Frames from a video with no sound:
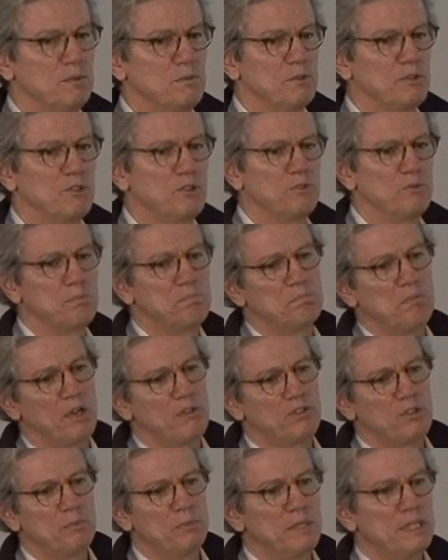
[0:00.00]
which is
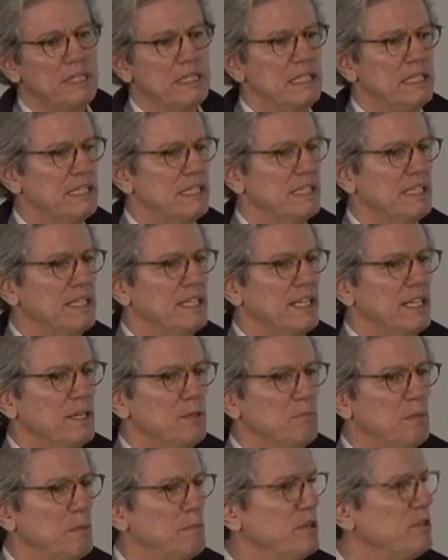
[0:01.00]
possibly,
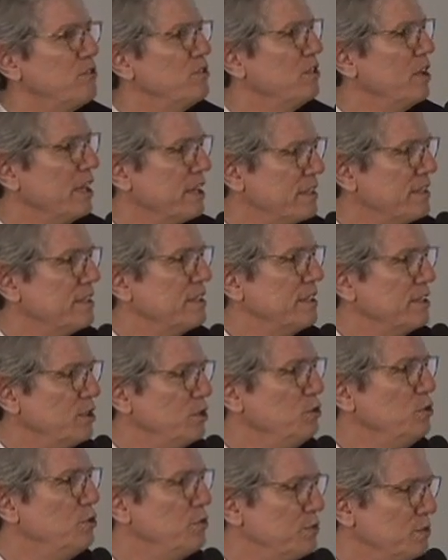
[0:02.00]
maybe it's not
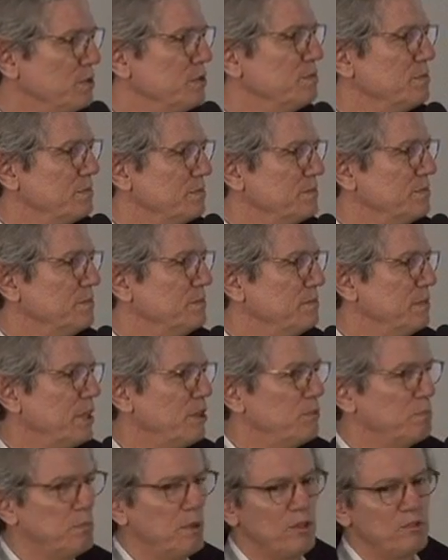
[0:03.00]
useful, but
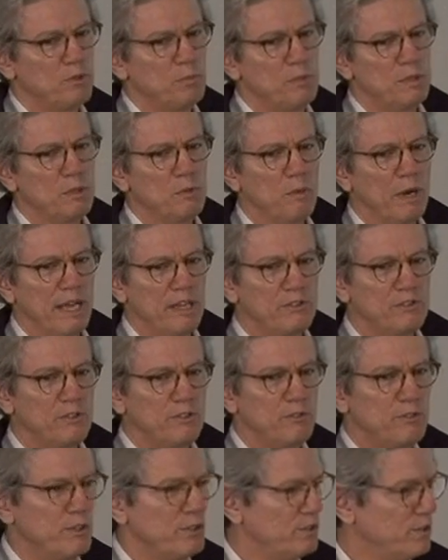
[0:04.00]
it's possibly a wise
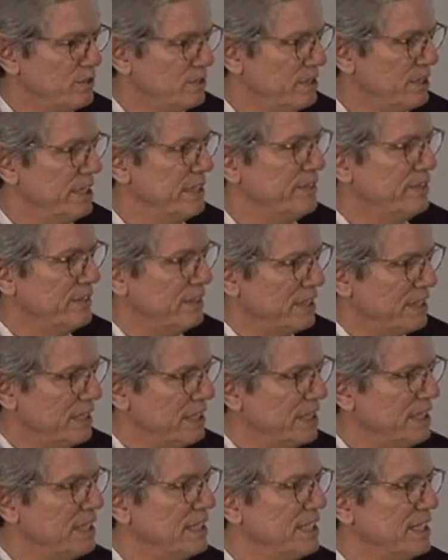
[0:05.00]
decision given
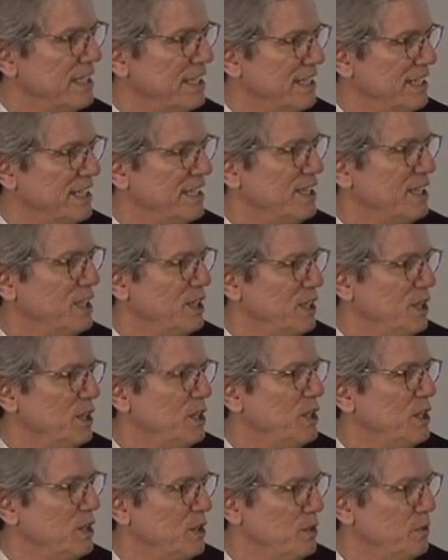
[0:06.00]
the
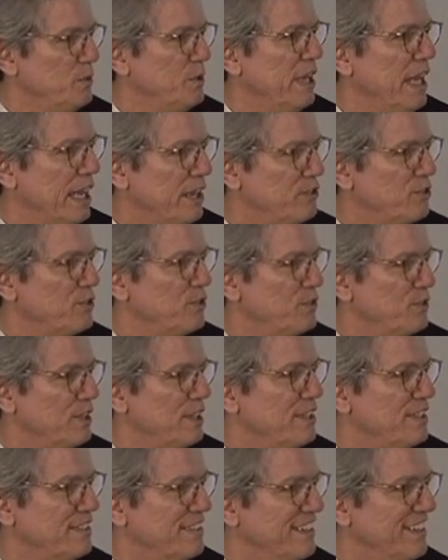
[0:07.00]
reactions
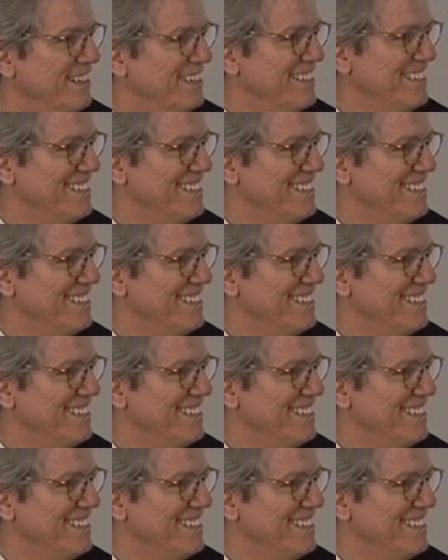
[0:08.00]
that